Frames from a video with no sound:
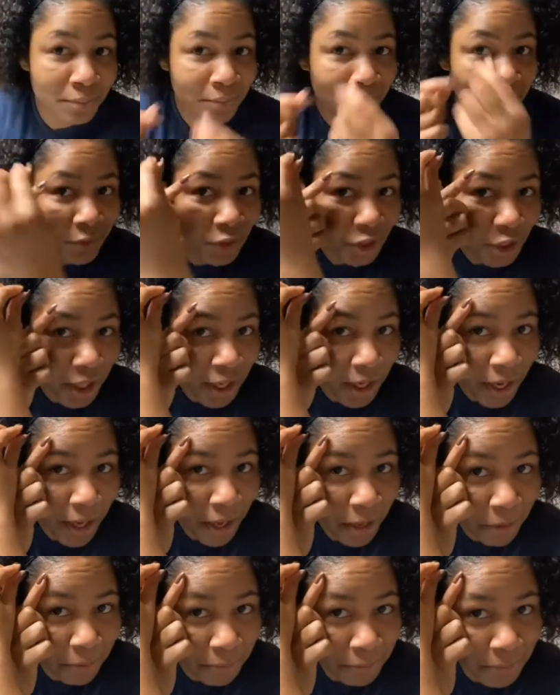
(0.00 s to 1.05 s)
check it
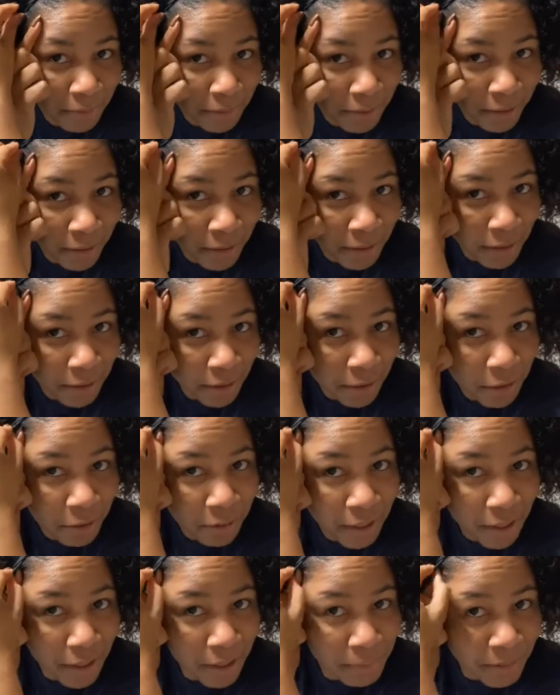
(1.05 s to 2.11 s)
out. Go to
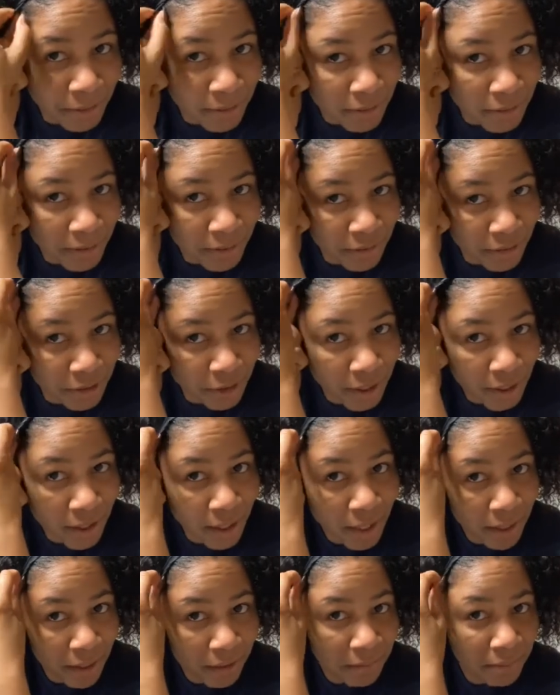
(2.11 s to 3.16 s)
Amazon and check it
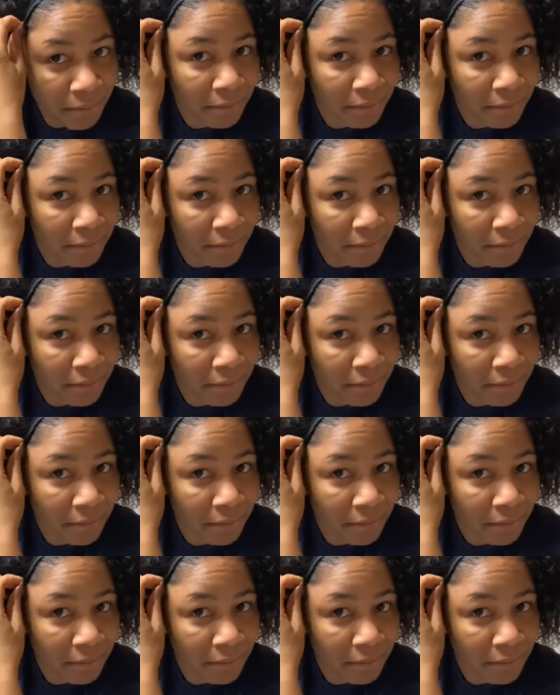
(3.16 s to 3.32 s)
out.